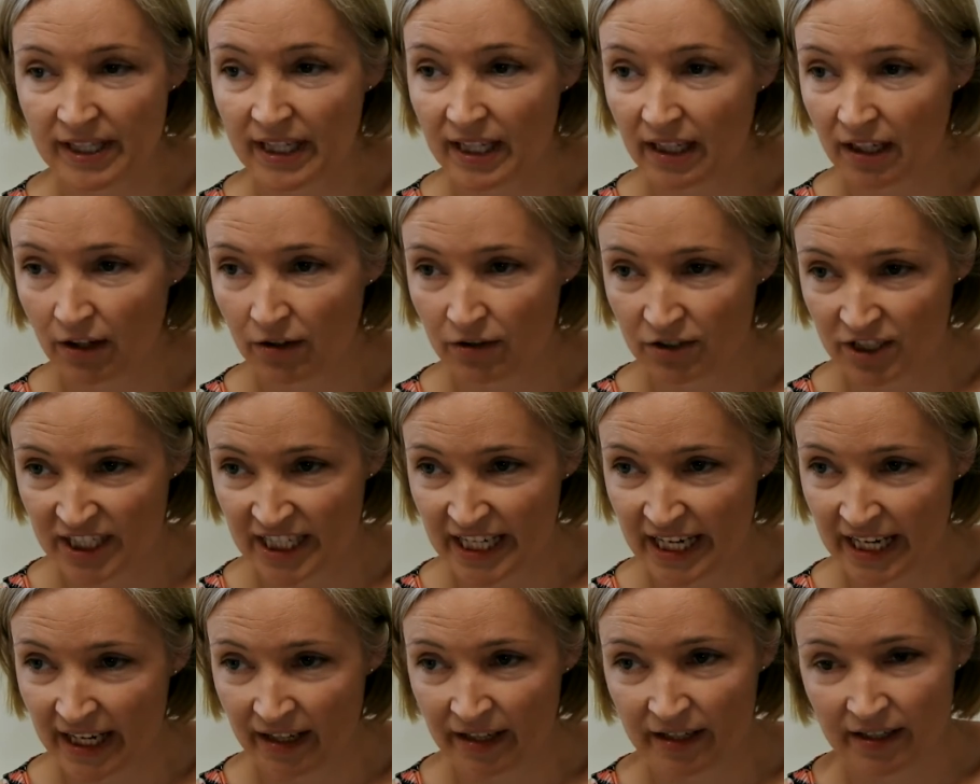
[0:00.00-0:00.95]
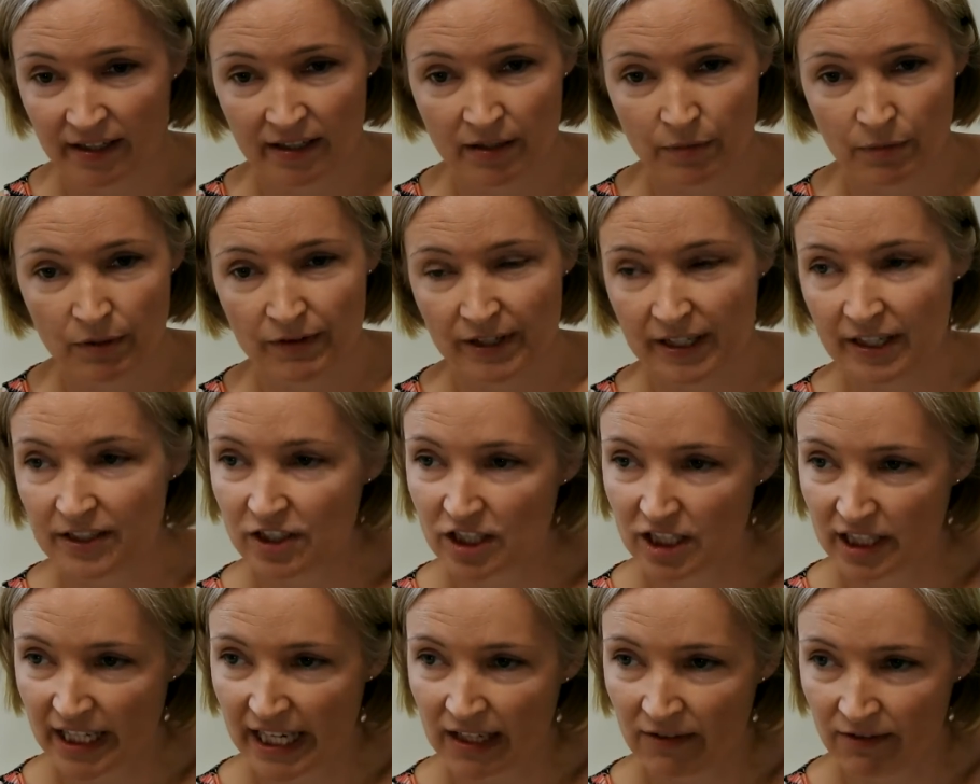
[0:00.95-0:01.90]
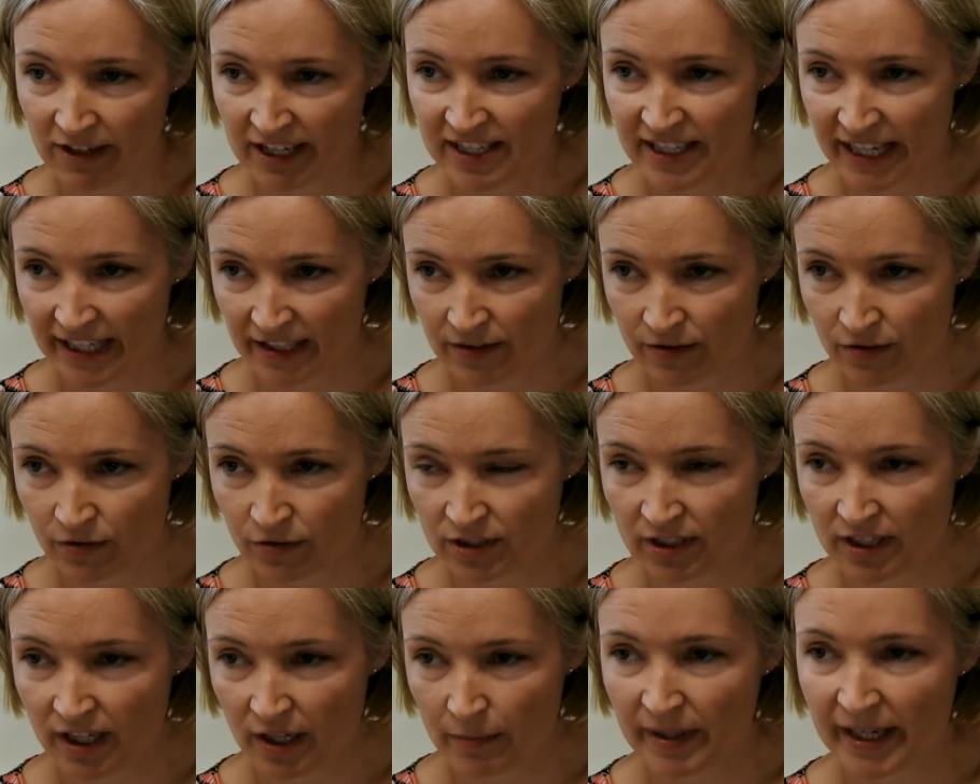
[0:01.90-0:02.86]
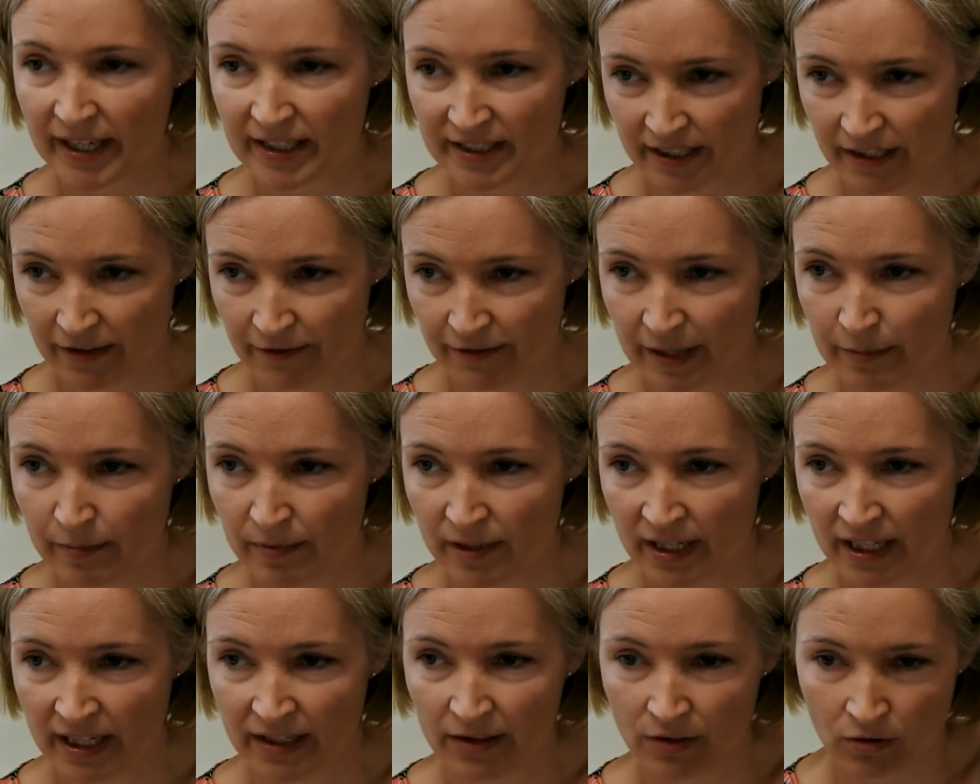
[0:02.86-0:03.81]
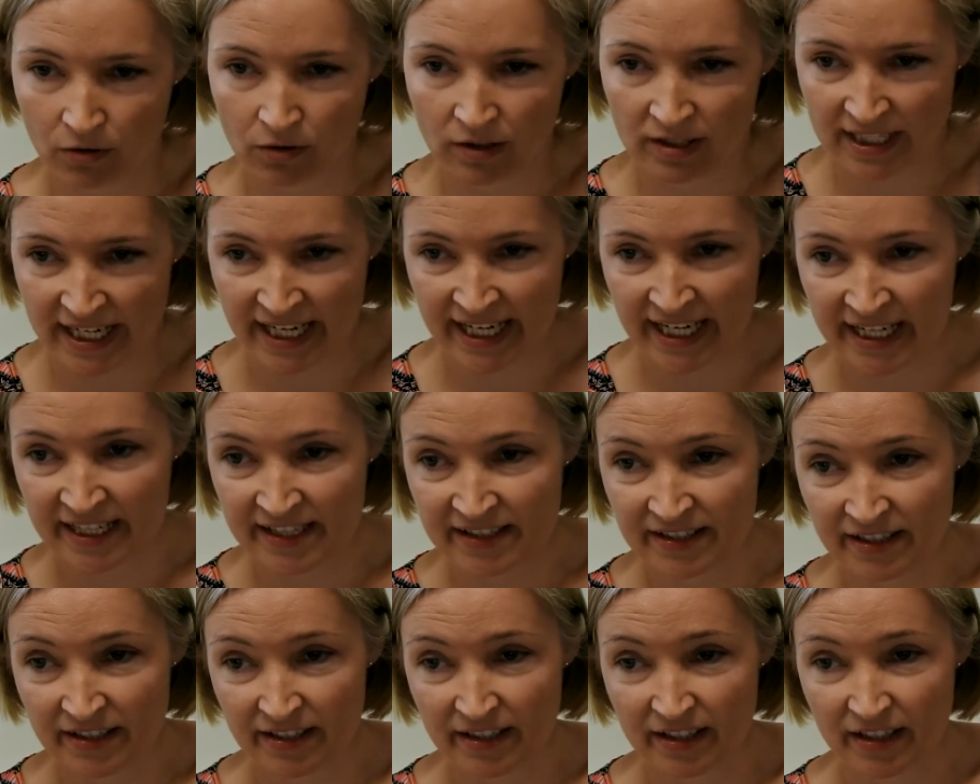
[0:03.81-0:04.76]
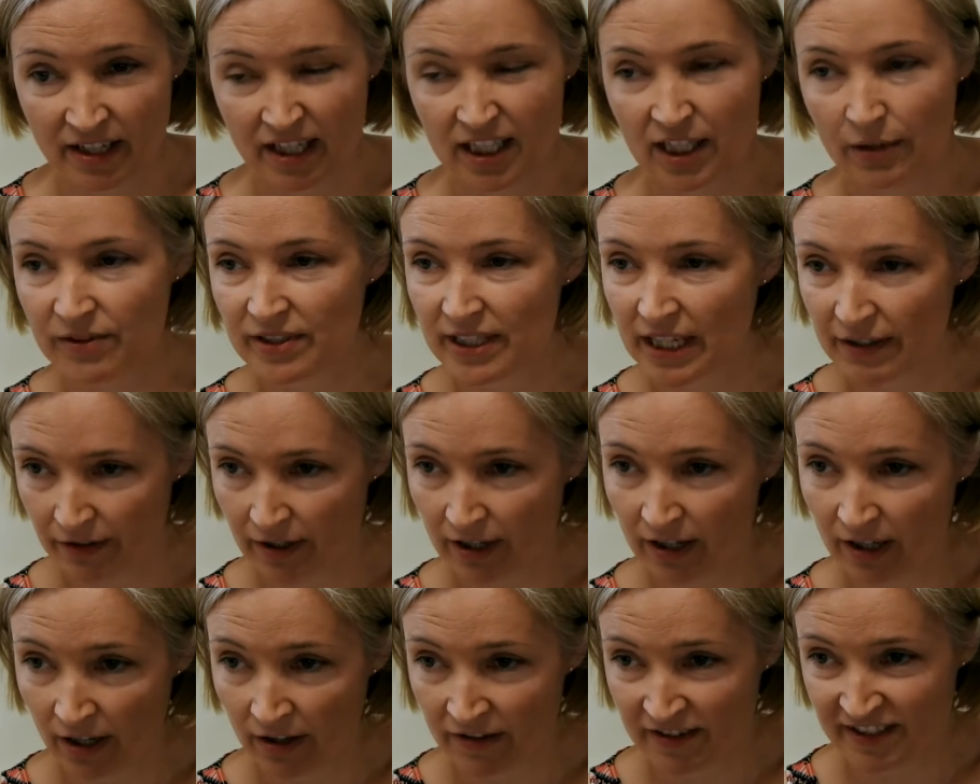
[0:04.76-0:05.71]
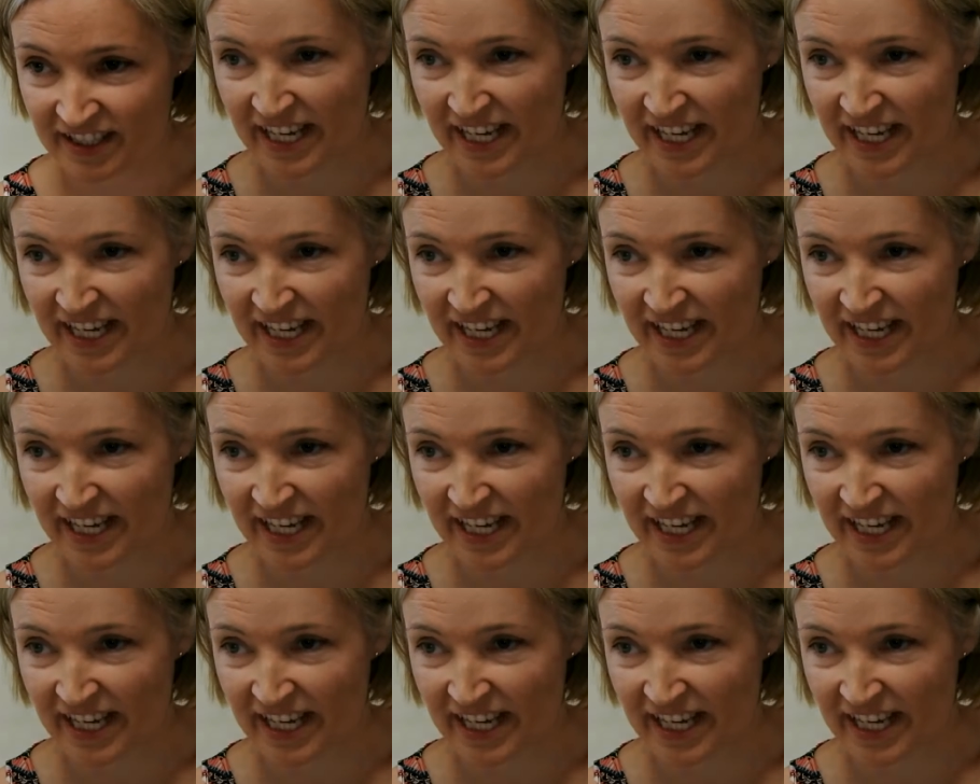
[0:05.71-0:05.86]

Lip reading: there last year, we found out she was getting resettled to go back to her family in the holidays, and I was there for her last